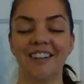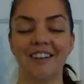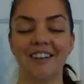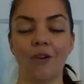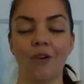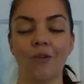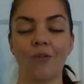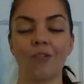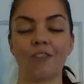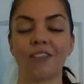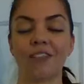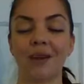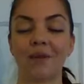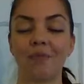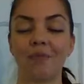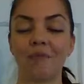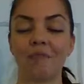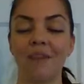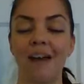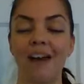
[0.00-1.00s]
Good. Always
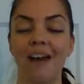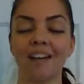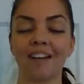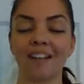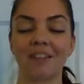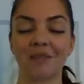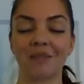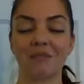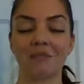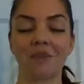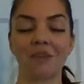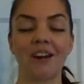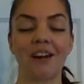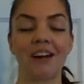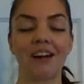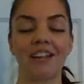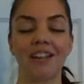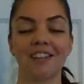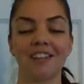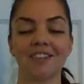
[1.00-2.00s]
coming back to the
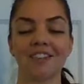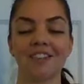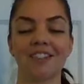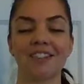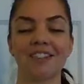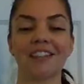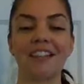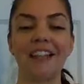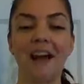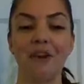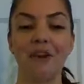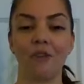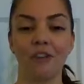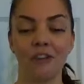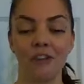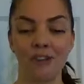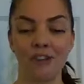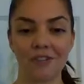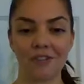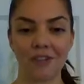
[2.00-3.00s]
breath and just
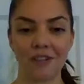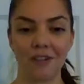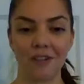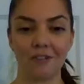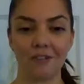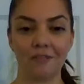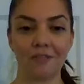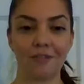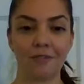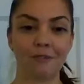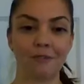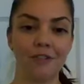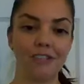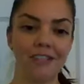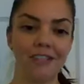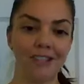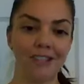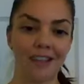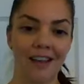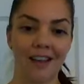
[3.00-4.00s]
allowing yourself to
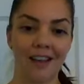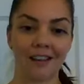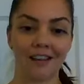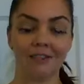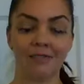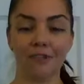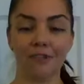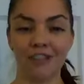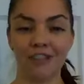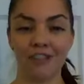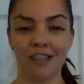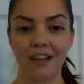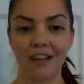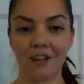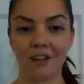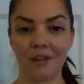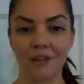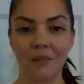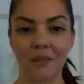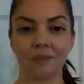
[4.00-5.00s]
reset,
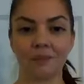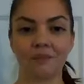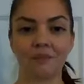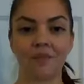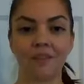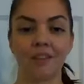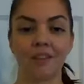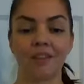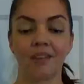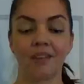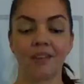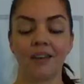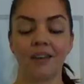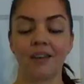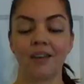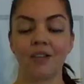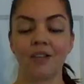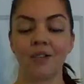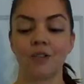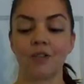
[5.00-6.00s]
resettle.
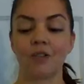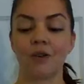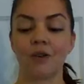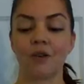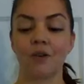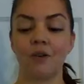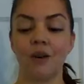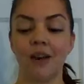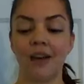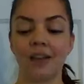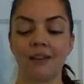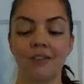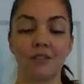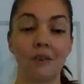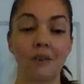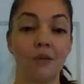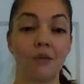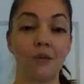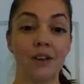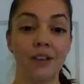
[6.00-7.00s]
So,
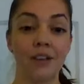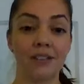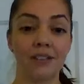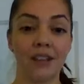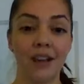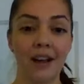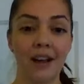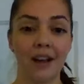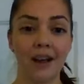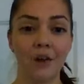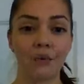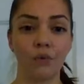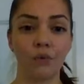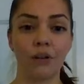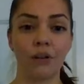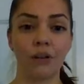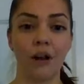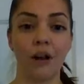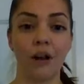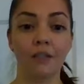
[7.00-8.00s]
as always, I
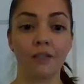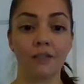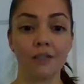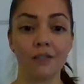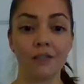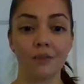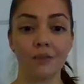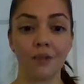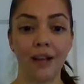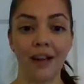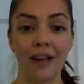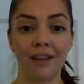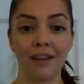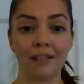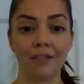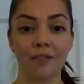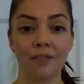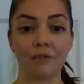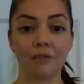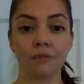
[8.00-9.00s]
will offer some
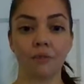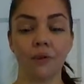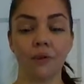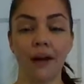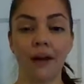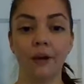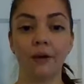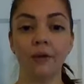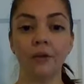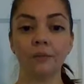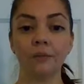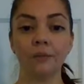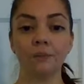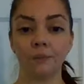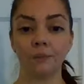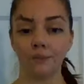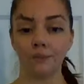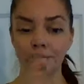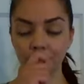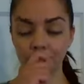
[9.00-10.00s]
guidance
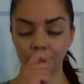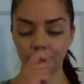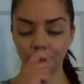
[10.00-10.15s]
throughout.